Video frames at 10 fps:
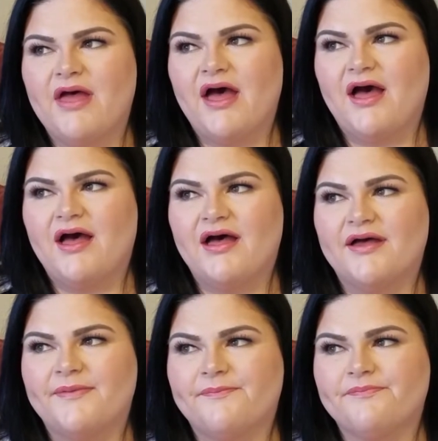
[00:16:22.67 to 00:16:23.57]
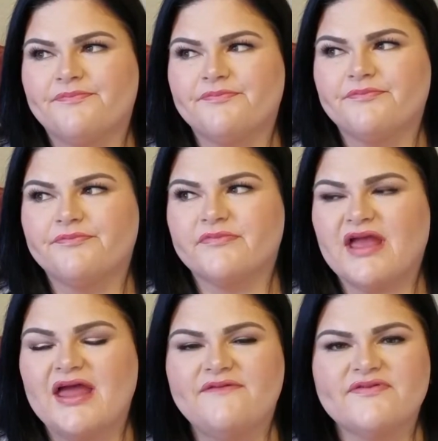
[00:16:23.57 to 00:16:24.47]

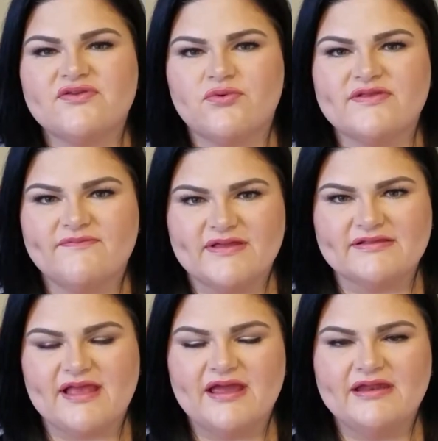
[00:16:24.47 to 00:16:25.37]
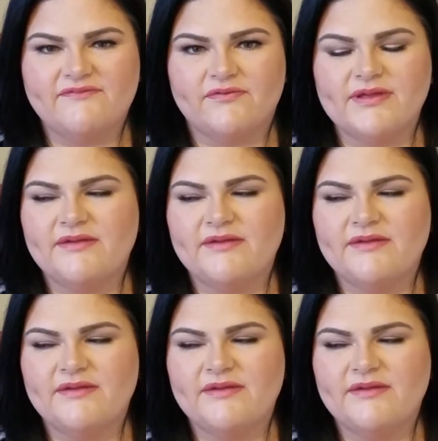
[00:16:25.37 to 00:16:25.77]
kind of a source of anxiety for me.